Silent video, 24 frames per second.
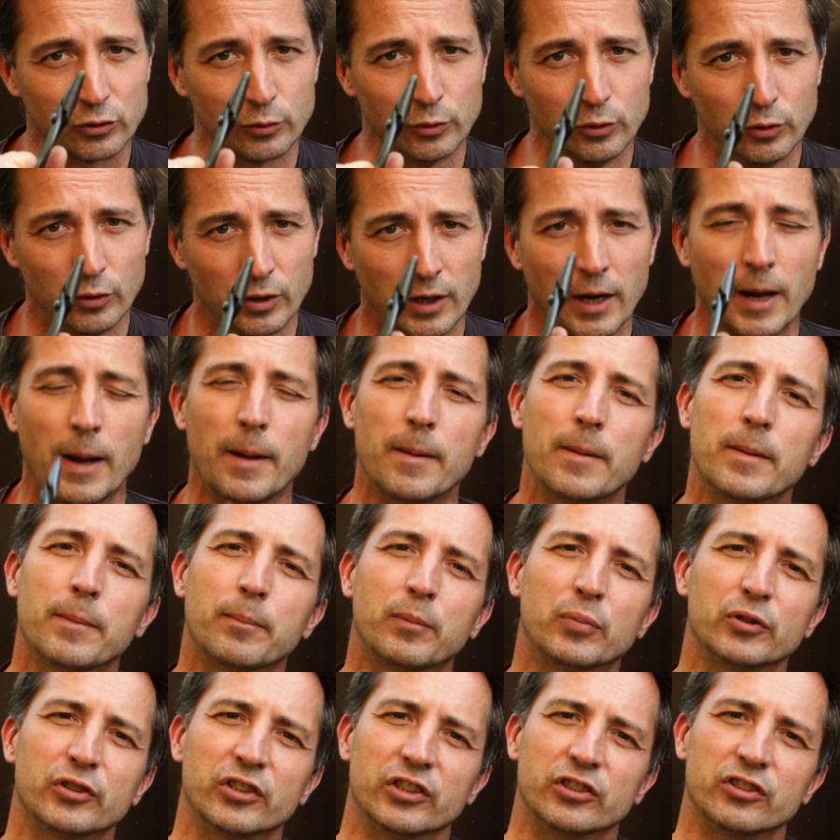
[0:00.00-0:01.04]
to
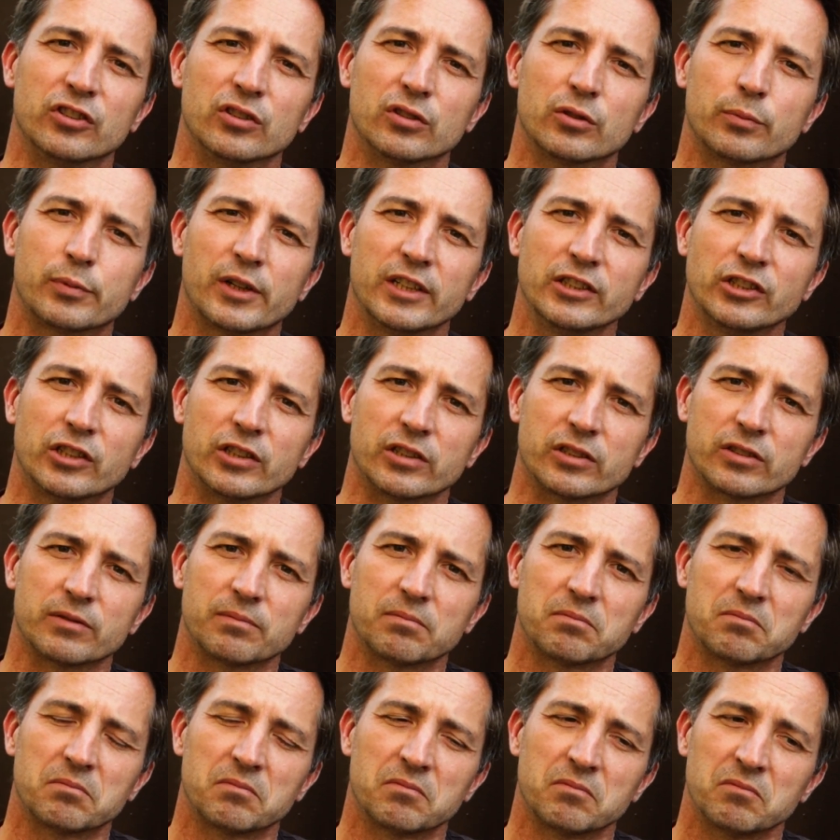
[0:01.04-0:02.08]
position the branches.
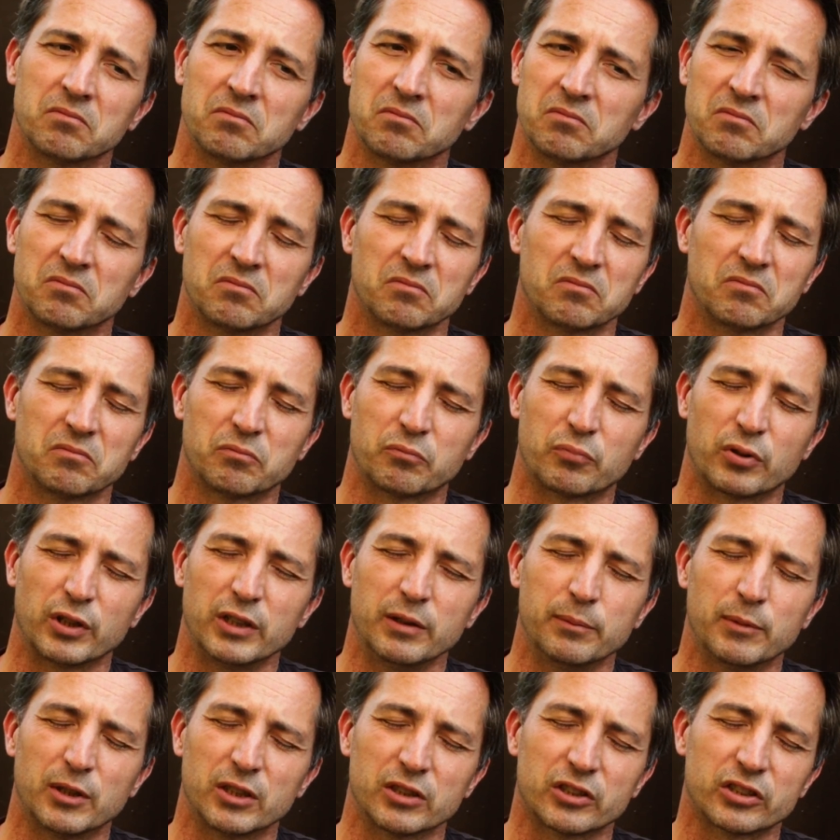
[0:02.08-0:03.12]

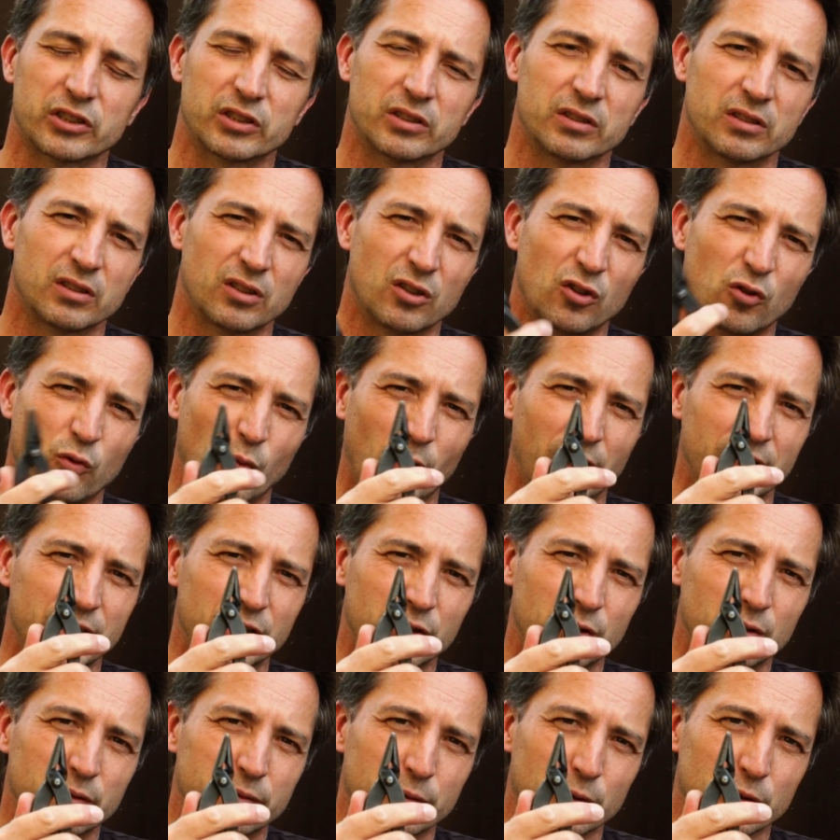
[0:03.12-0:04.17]
Pretty much quite a
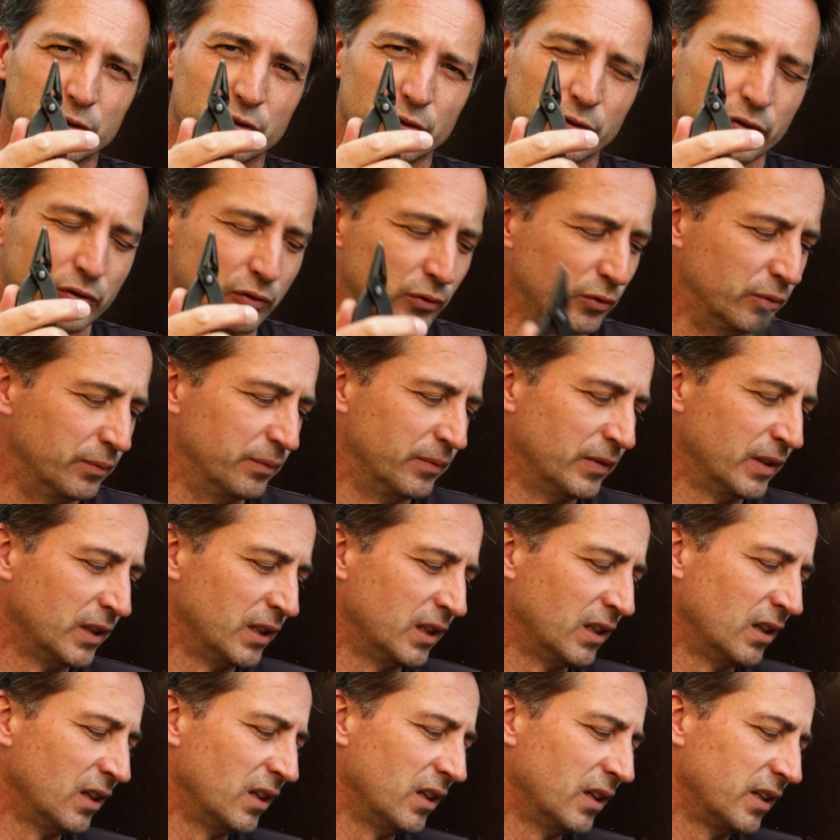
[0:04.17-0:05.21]
universal tool.
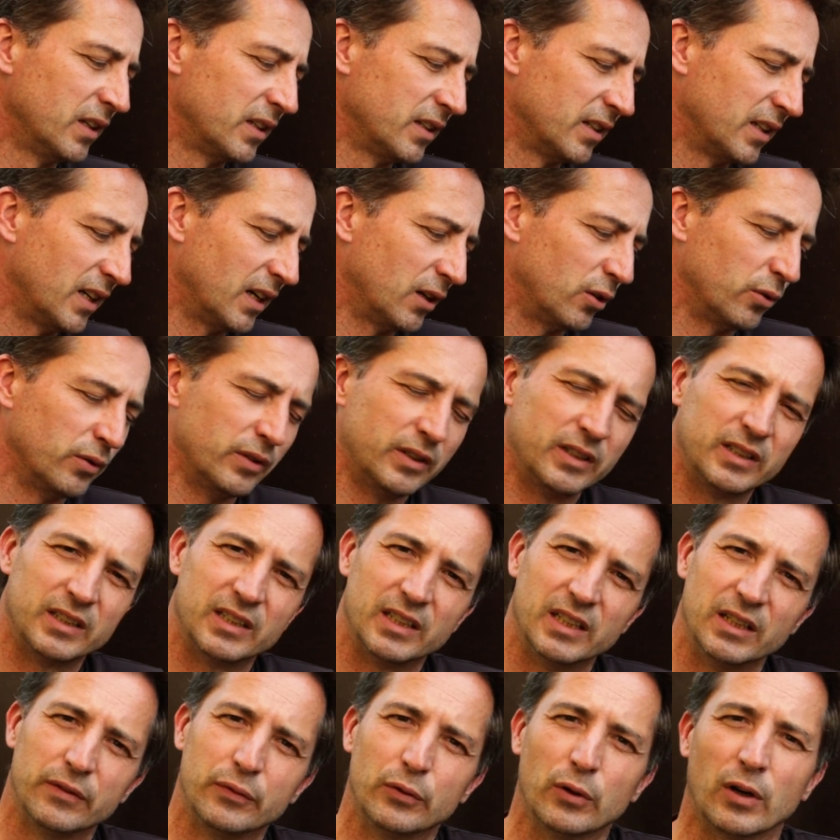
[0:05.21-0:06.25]
Now,
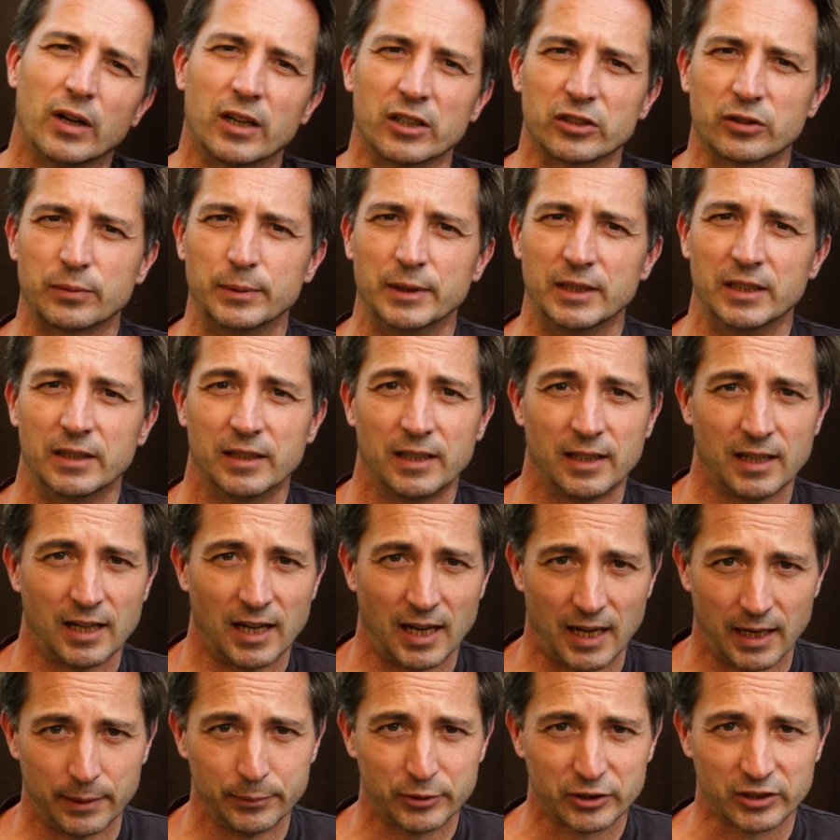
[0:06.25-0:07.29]
if you ask me,
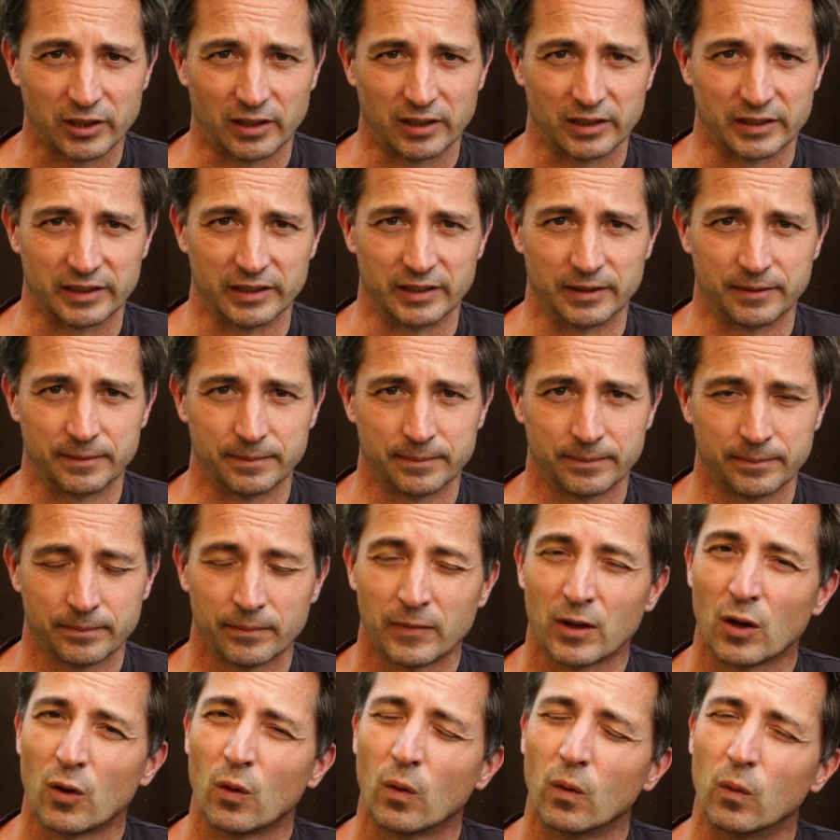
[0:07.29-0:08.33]
I'm starting.
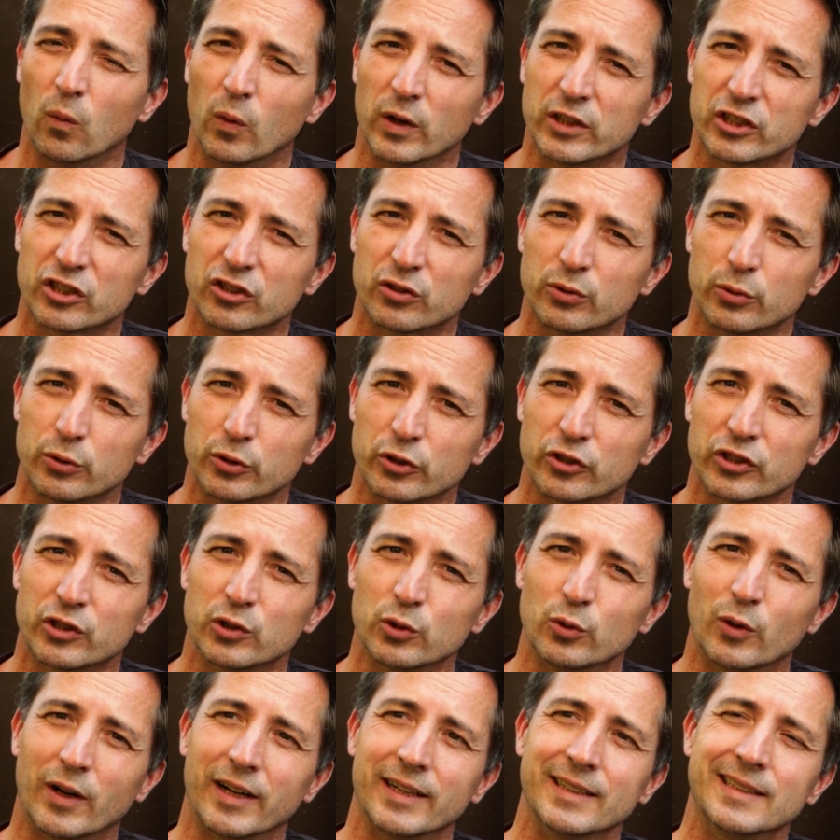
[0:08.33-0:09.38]
Which tools
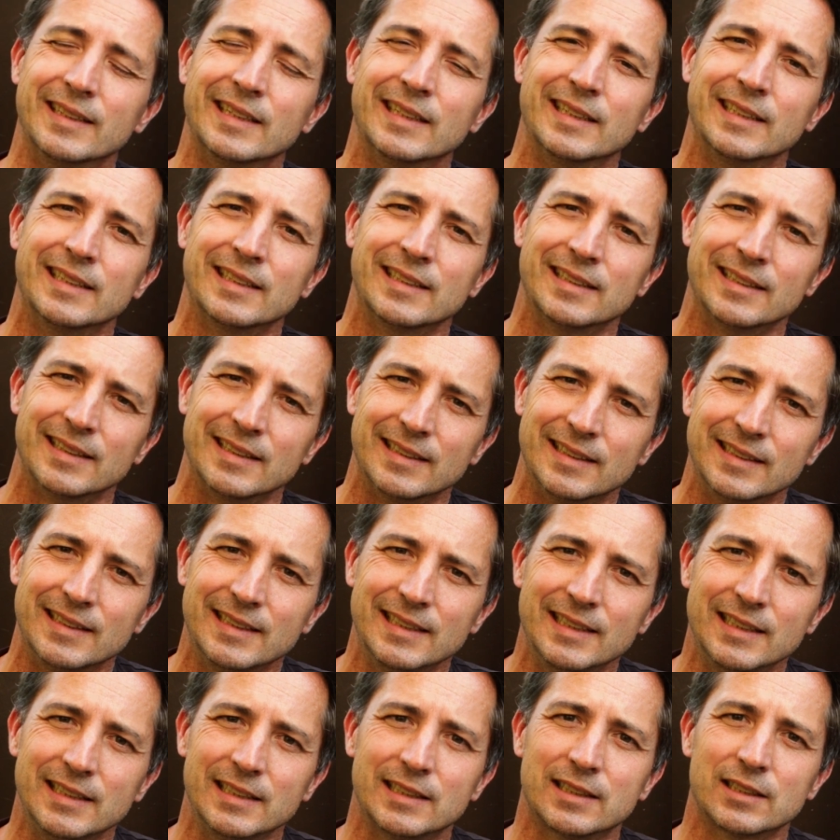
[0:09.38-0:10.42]
do I
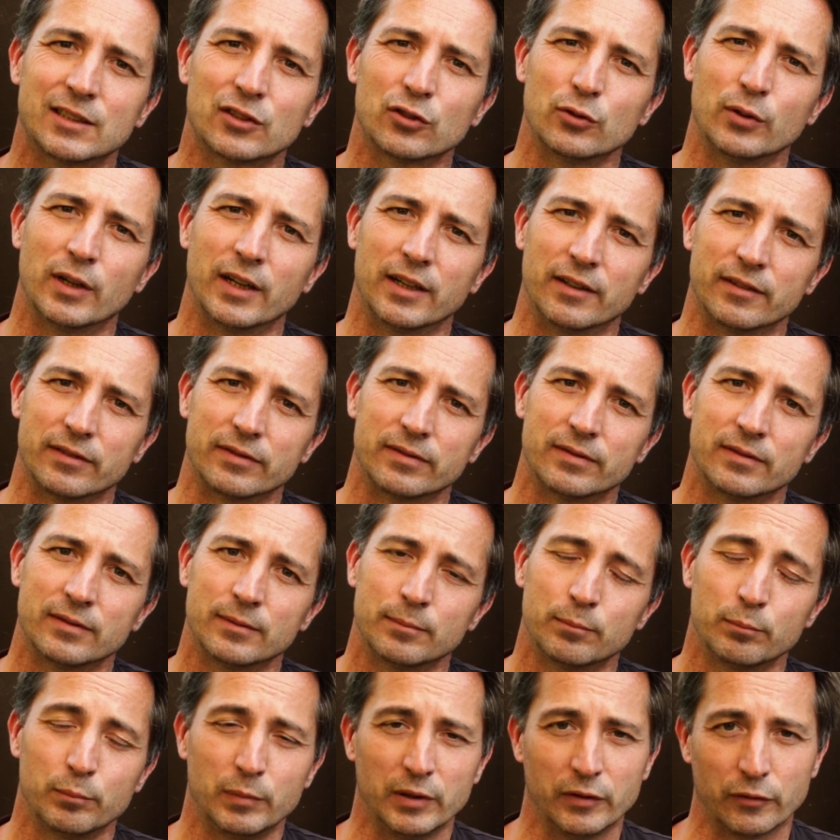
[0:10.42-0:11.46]
need to have
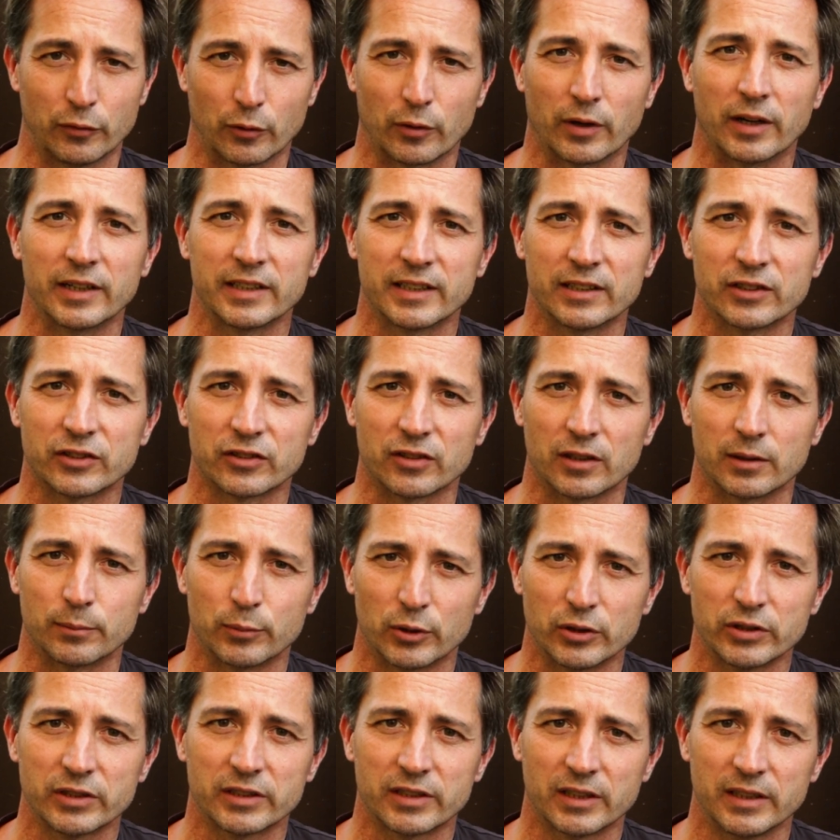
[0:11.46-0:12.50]
before I can start
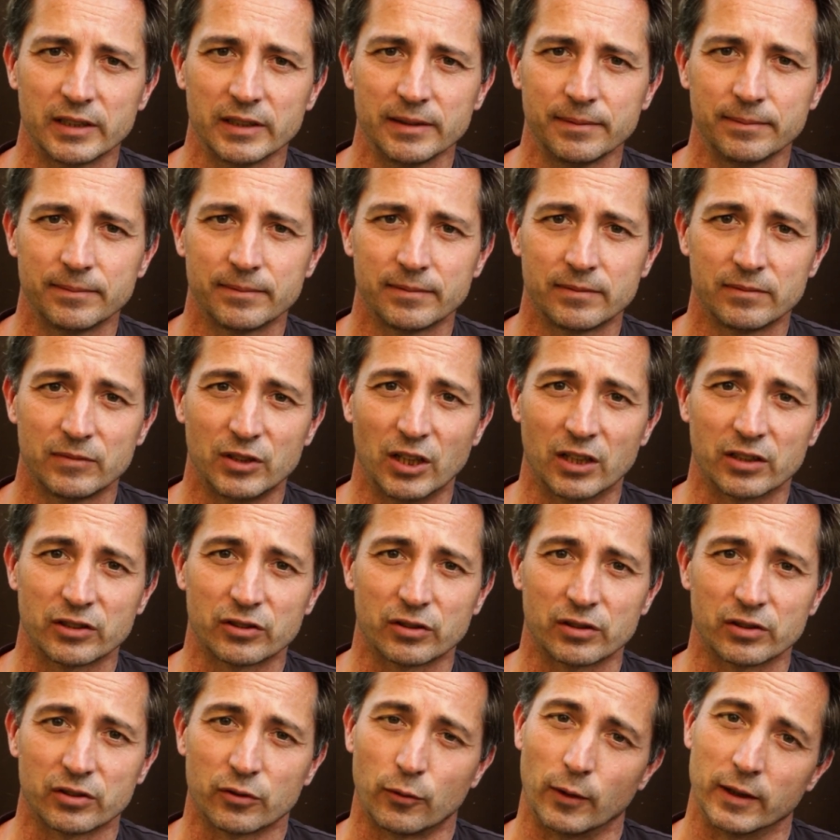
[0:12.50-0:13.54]
bonsai? The
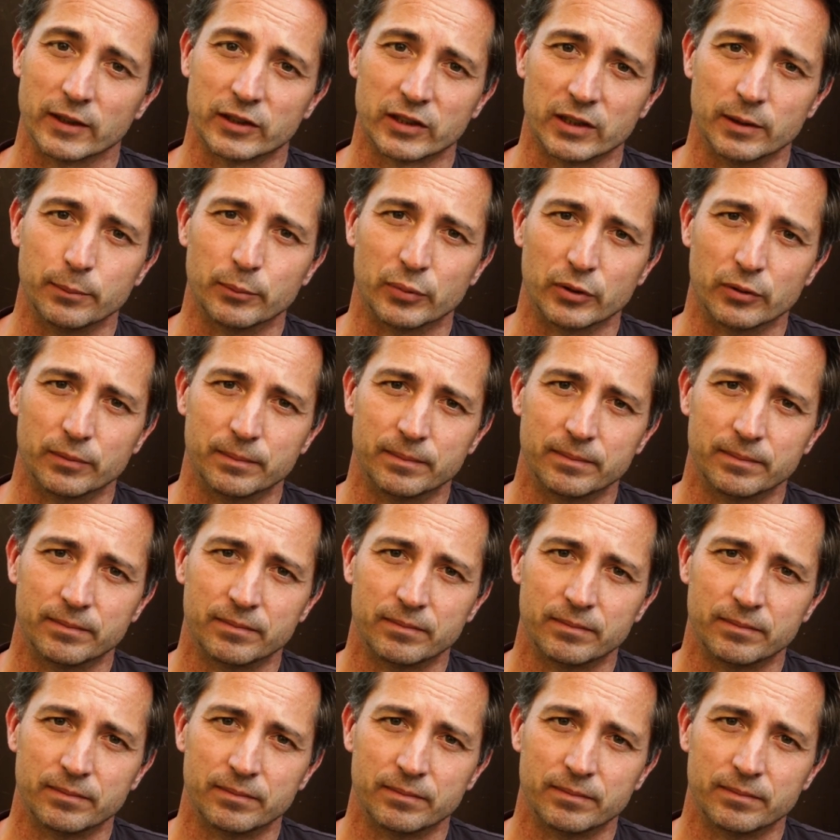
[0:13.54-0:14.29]
answer is quite simple.